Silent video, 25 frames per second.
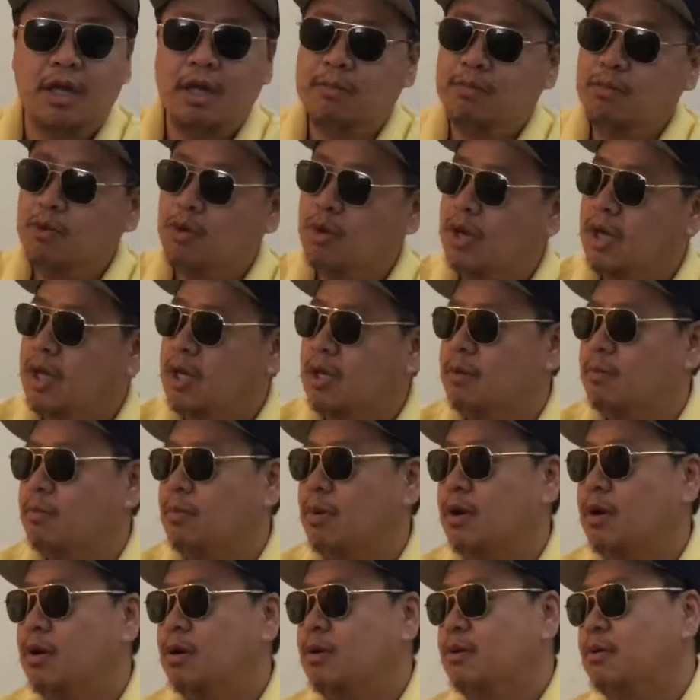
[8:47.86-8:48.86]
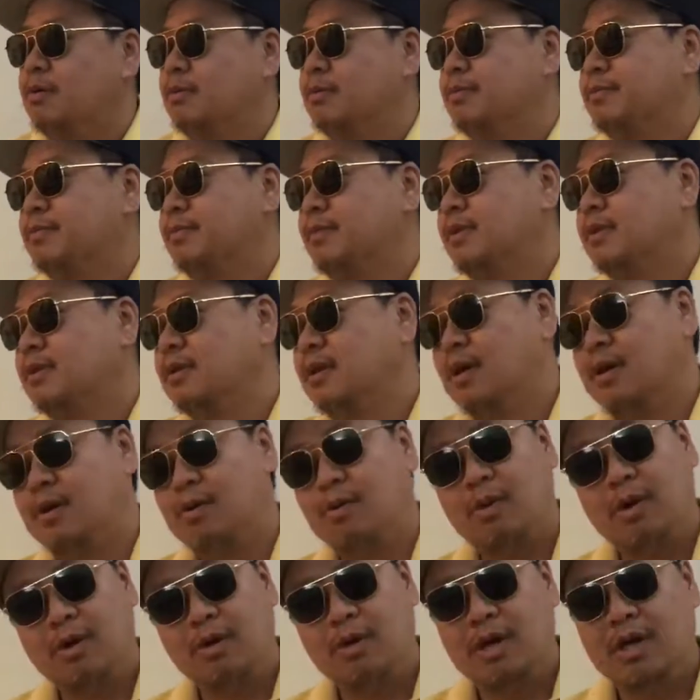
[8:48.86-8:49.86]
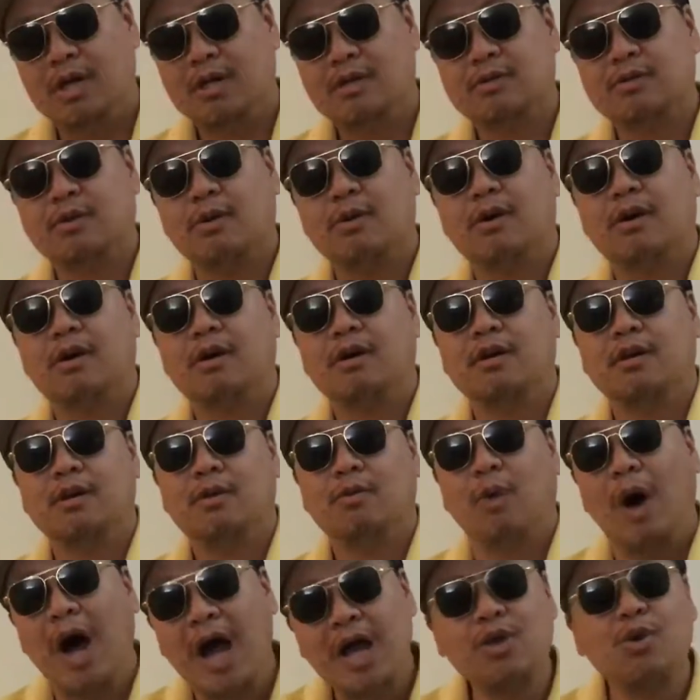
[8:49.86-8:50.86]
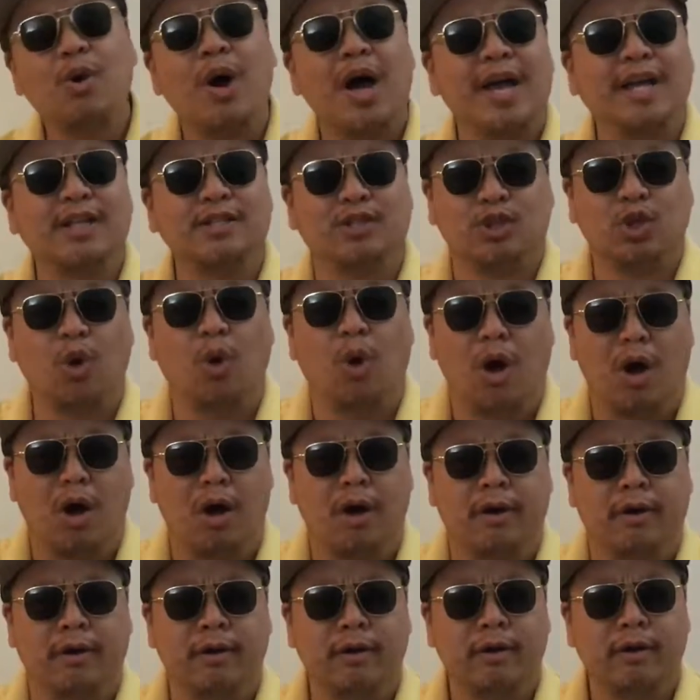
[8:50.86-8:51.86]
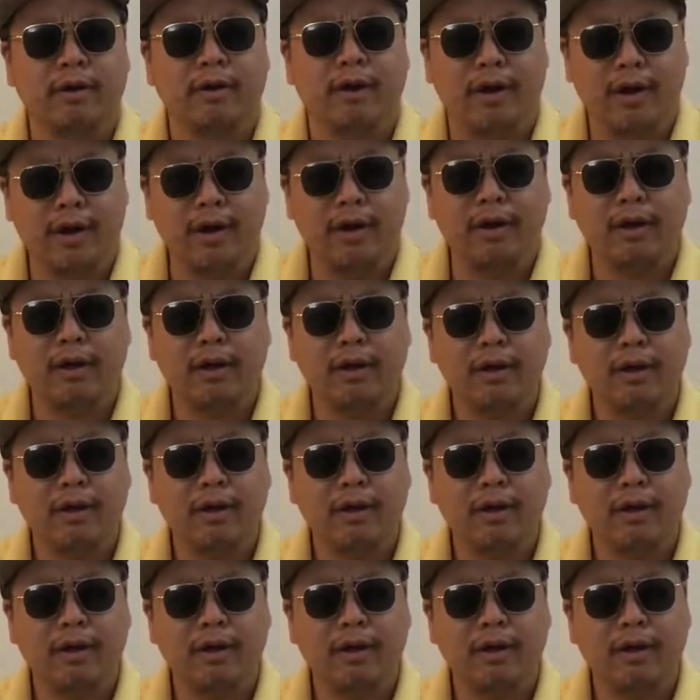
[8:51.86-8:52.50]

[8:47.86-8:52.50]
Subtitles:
Damn, you hating, bro. I don't know why you're hating so hard. Why are you hating so hard? Huh?